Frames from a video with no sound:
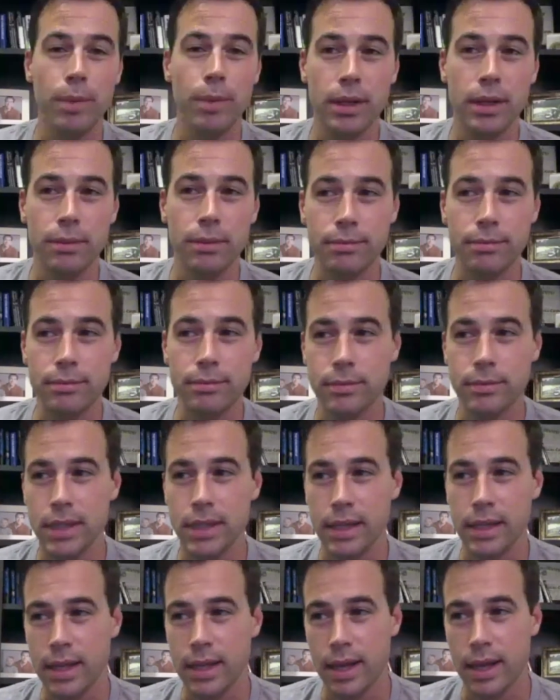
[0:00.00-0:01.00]
in
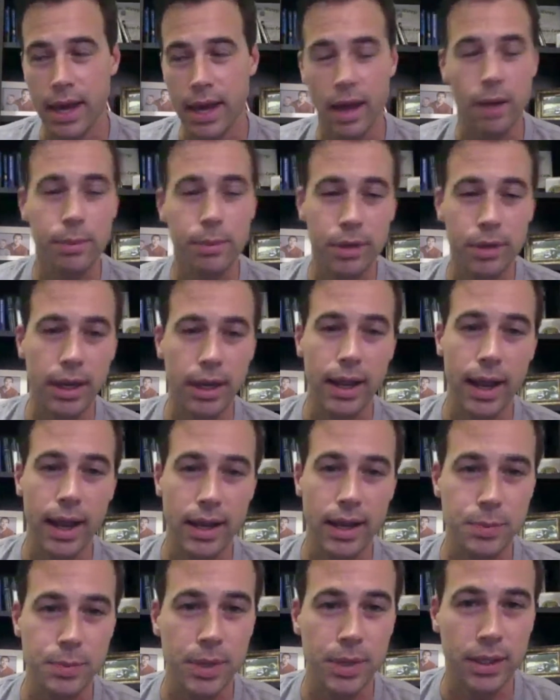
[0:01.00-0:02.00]
the accountability
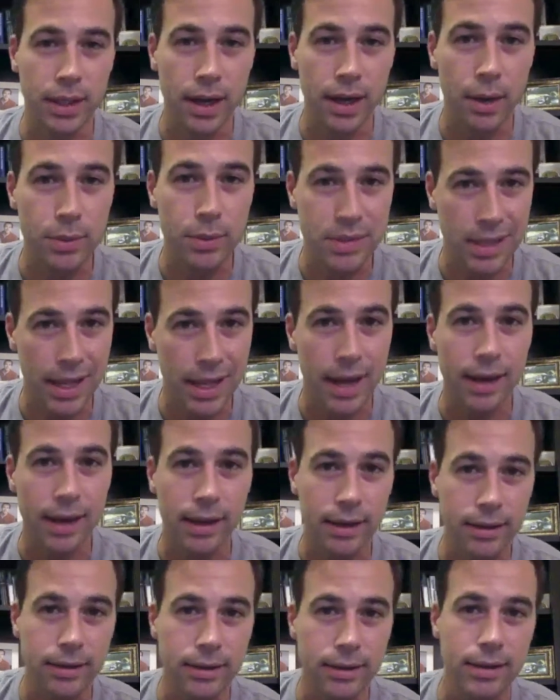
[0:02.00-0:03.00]
aspect that I was
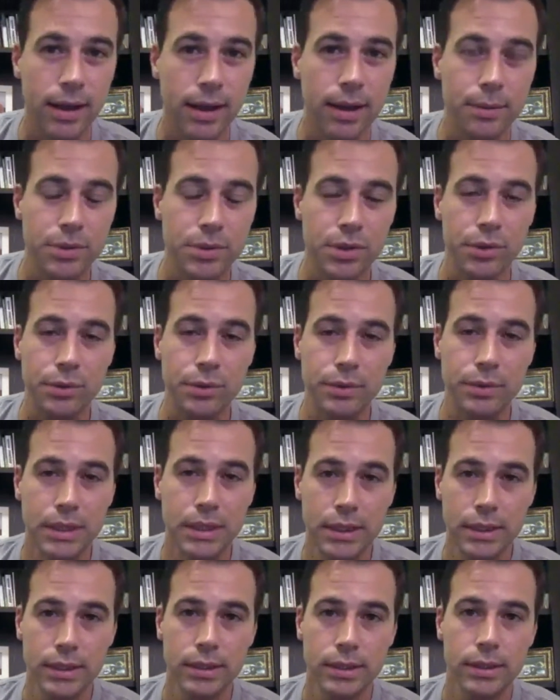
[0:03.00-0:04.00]
lacking at the time. So
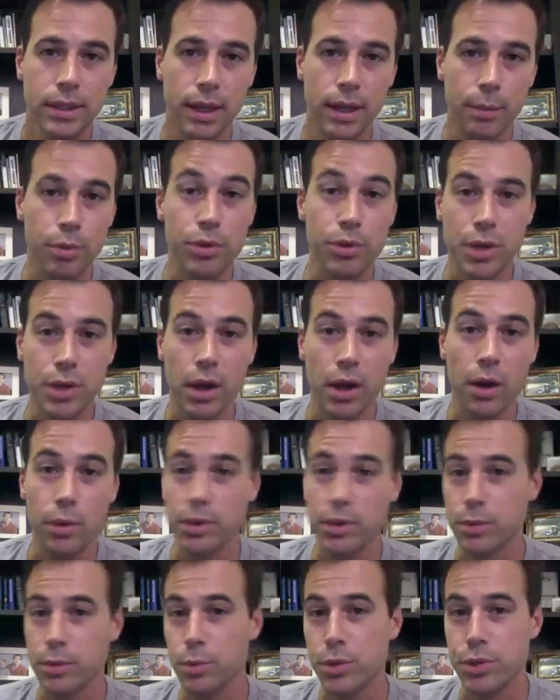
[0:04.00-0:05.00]
I
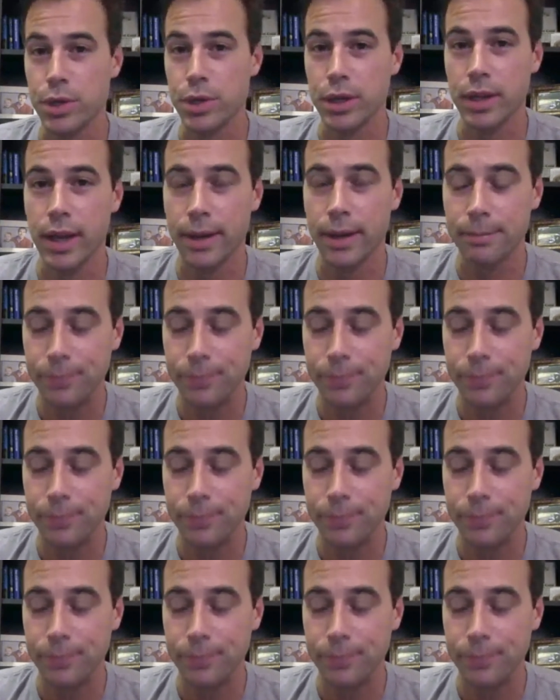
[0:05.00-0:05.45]
always appreciated that.